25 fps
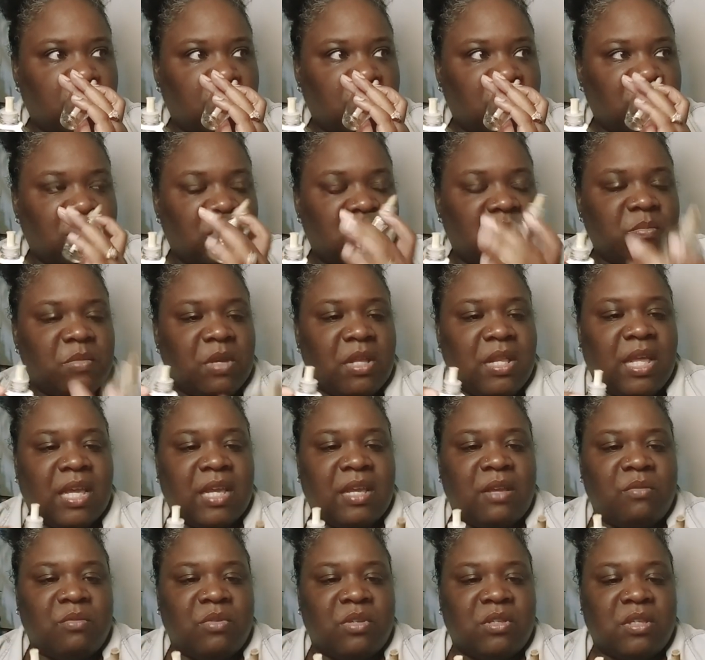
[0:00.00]
but it smelled
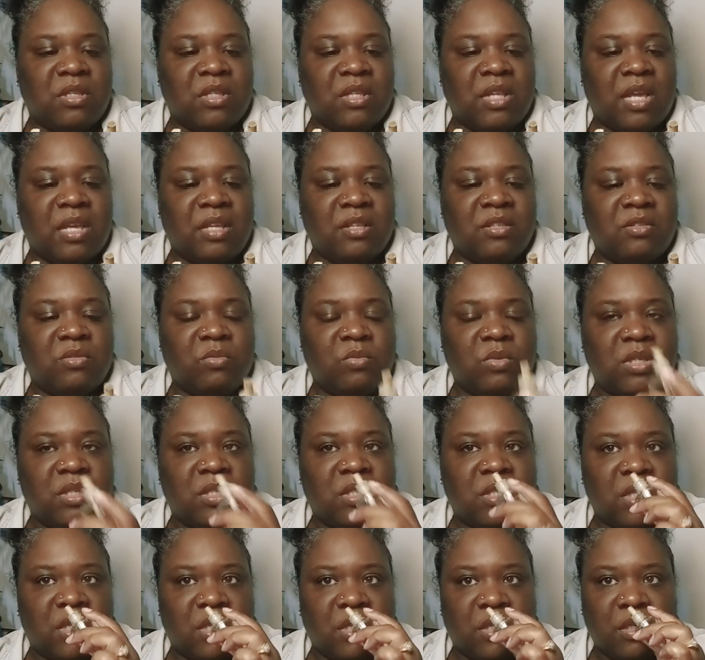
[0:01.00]
like it was a nice sweet
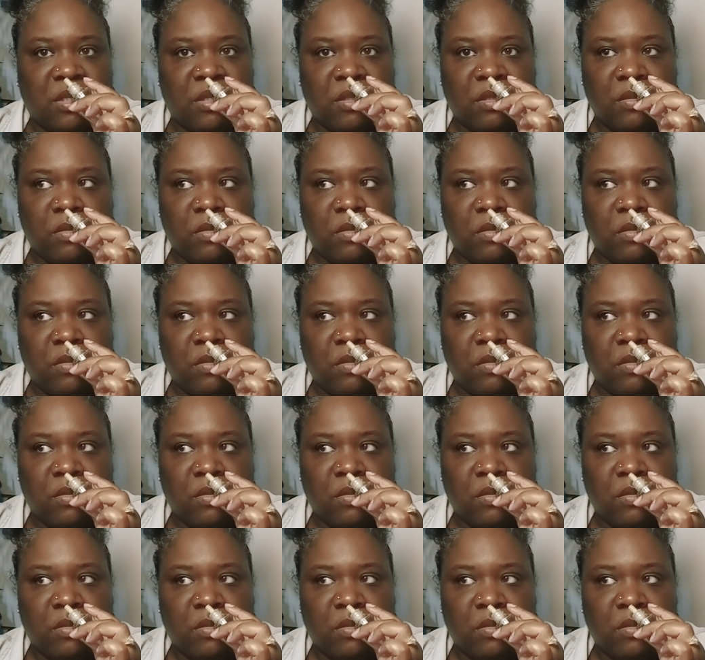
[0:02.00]
scent.